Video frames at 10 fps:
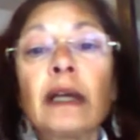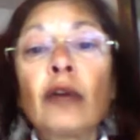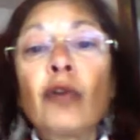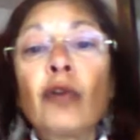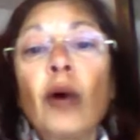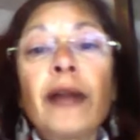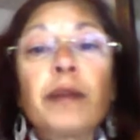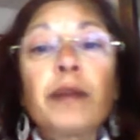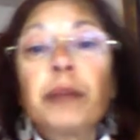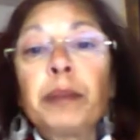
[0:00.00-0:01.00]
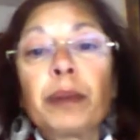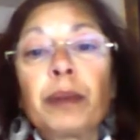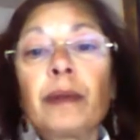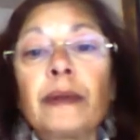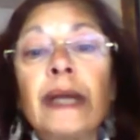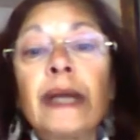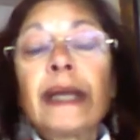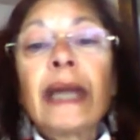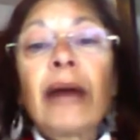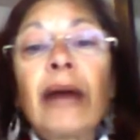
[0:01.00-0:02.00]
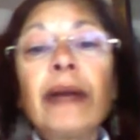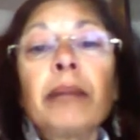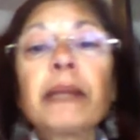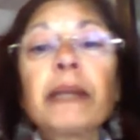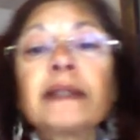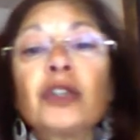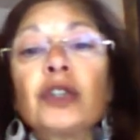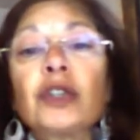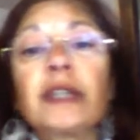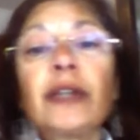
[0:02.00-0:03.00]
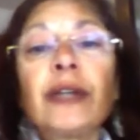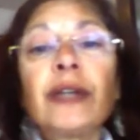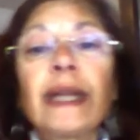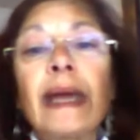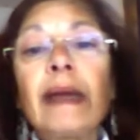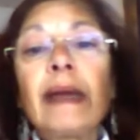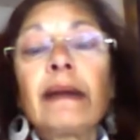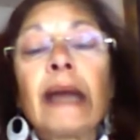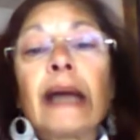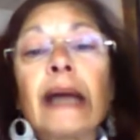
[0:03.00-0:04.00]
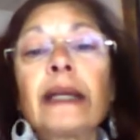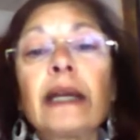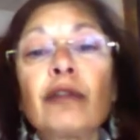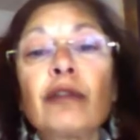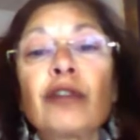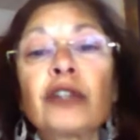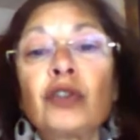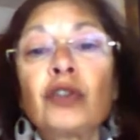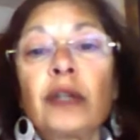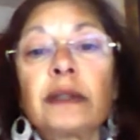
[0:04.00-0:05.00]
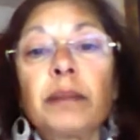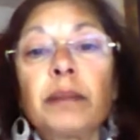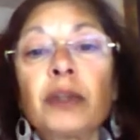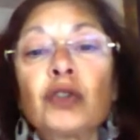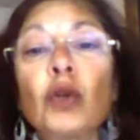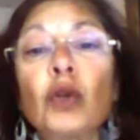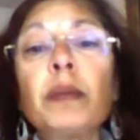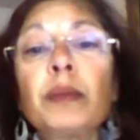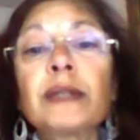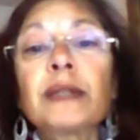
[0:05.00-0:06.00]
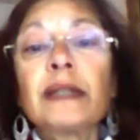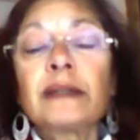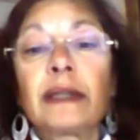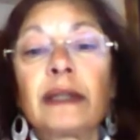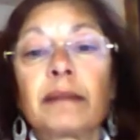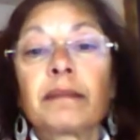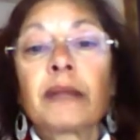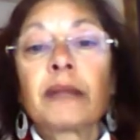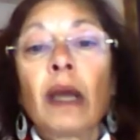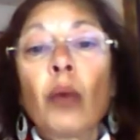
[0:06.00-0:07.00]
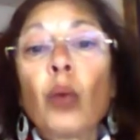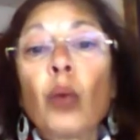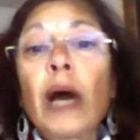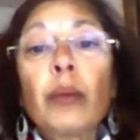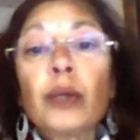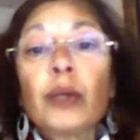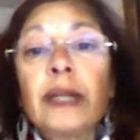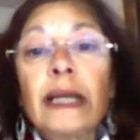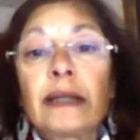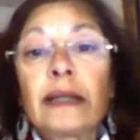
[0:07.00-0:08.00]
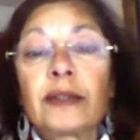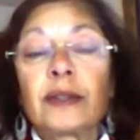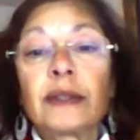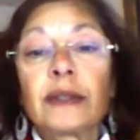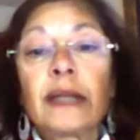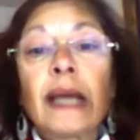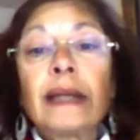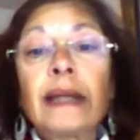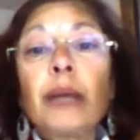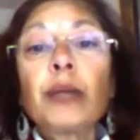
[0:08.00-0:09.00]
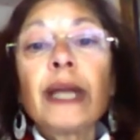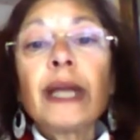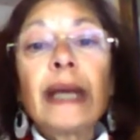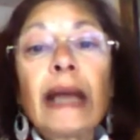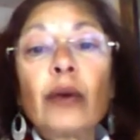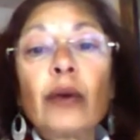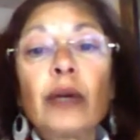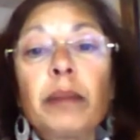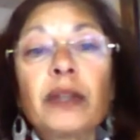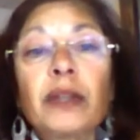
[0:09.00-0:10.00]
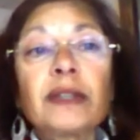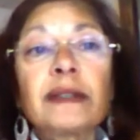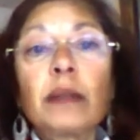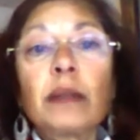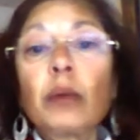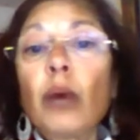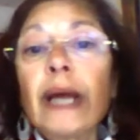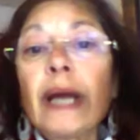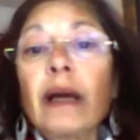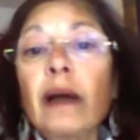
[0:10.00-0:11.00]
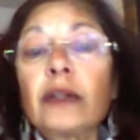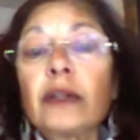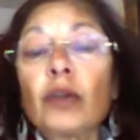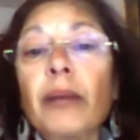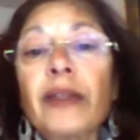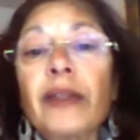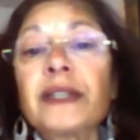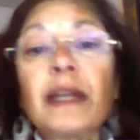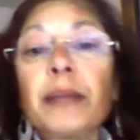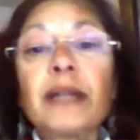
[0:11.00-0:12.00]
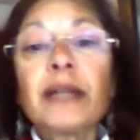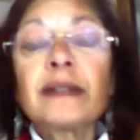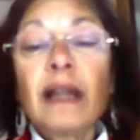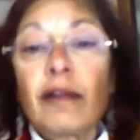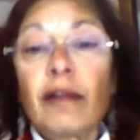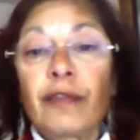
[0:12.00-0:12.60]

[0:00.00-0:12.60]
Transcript: for other people, carrying messages here and there and getting frustrated because nobody was listening. Why would they listen? They would get angry because they'd say, well, why can't your mother tell me herself?